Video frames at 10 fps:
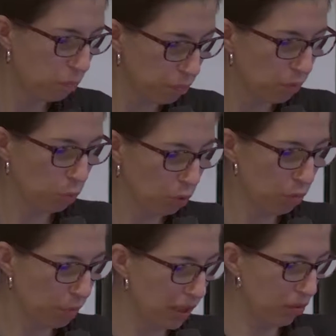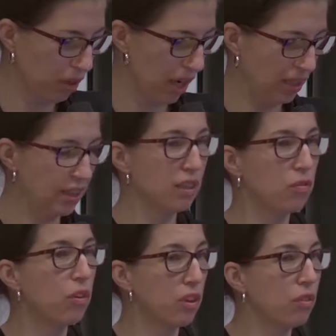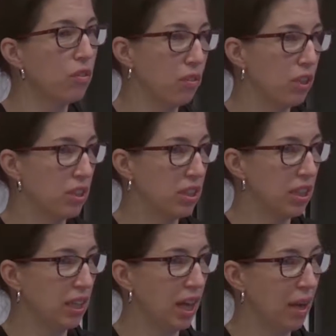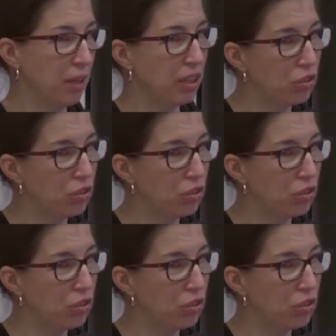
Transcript: would be your ideas for the university? I mean, to